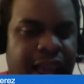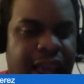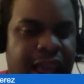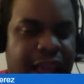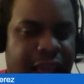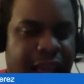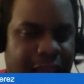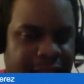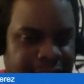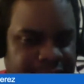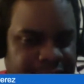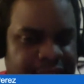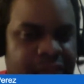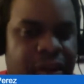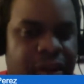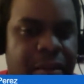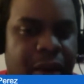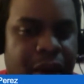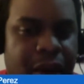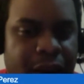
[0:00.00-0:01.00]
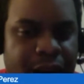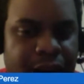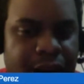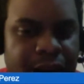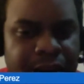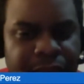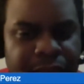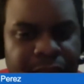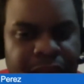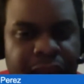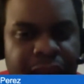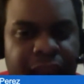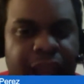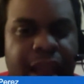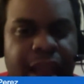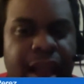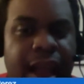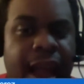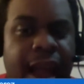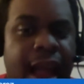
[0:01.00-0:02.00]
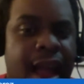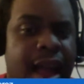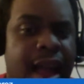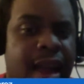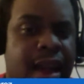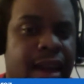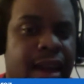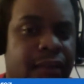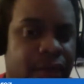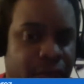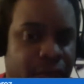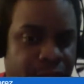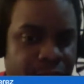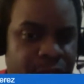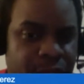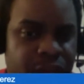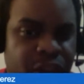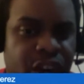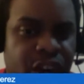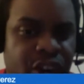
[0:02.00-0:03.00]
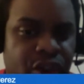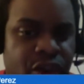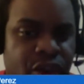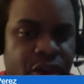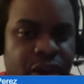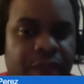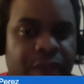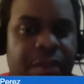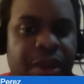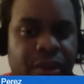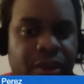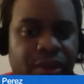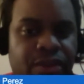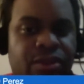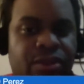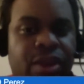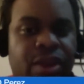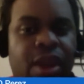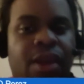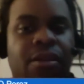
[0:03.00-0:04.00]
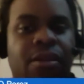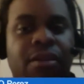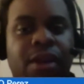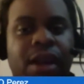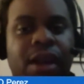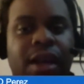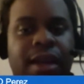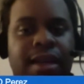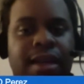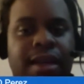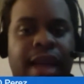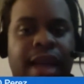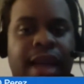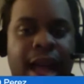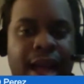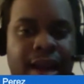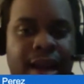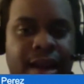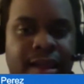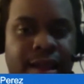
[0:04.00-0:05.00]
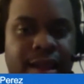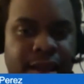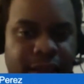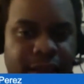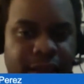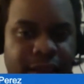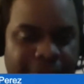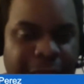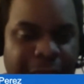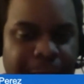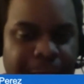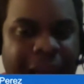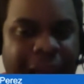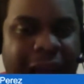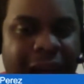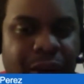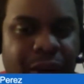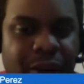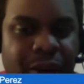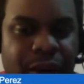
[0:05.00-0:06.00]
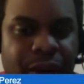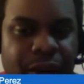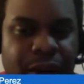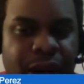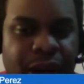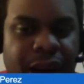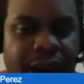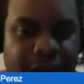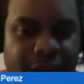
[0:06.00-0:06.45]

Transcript: in South America. And if you follow international rugby, you do know that the main power in